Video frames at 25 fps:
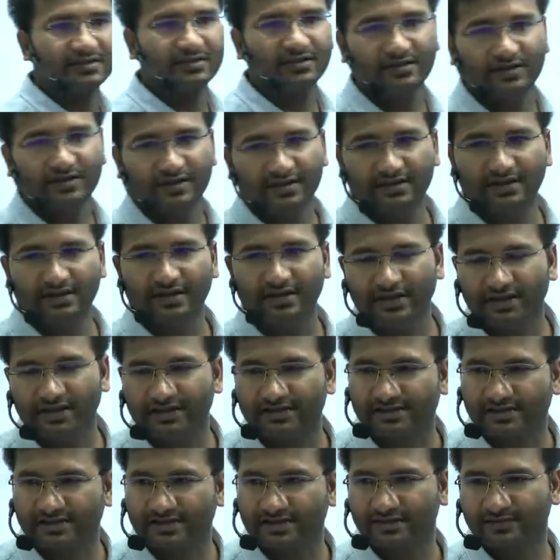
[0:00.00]
in the
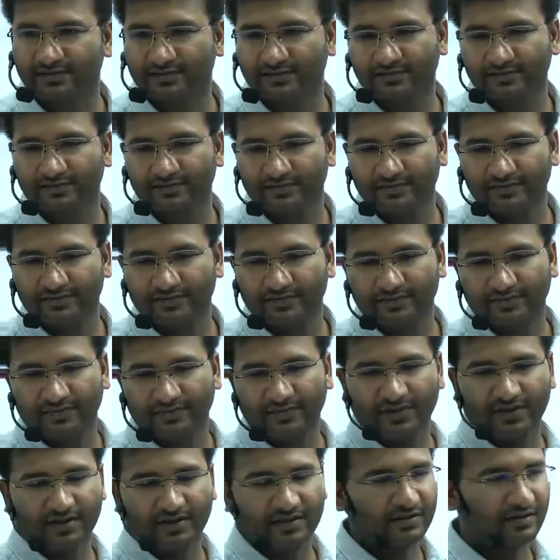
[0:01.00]
east.
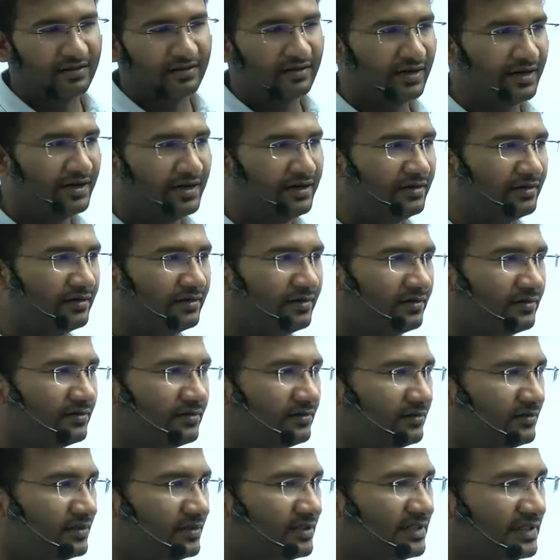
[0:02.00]
Right?
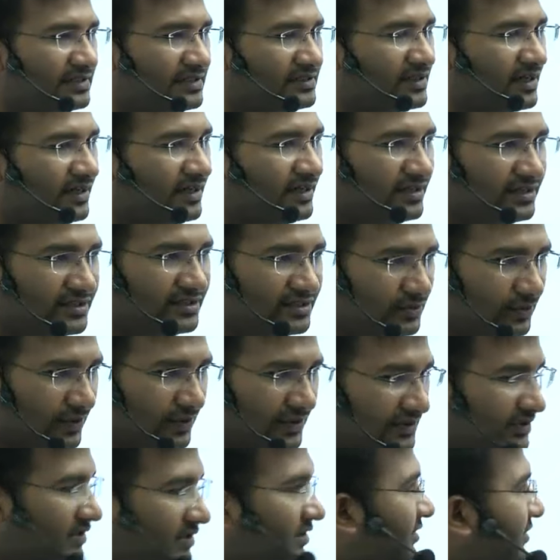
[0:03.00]
This is the
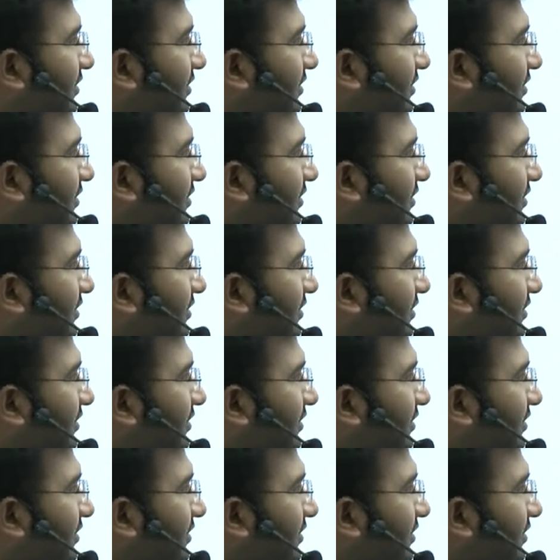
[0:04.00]
east-west.